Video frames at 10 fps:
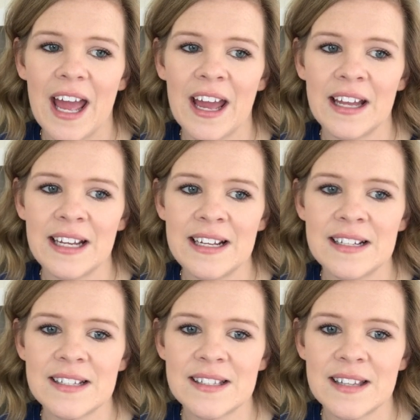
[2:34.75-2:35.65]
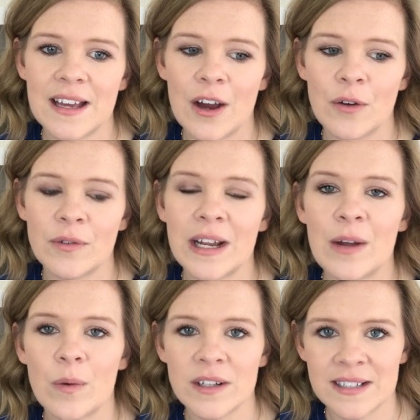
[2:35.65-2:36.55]
and he's over,
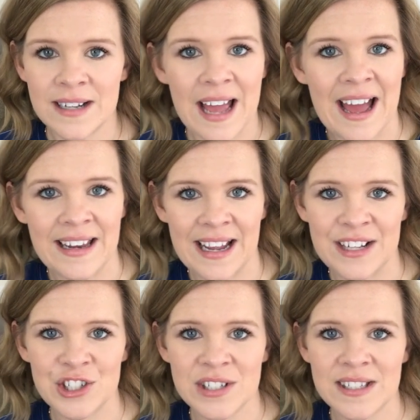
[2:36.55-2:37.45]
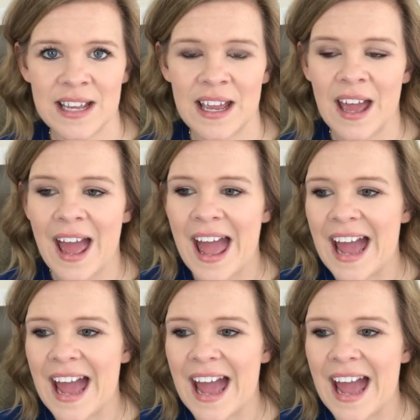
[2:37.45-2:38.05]
he works at an ad agency,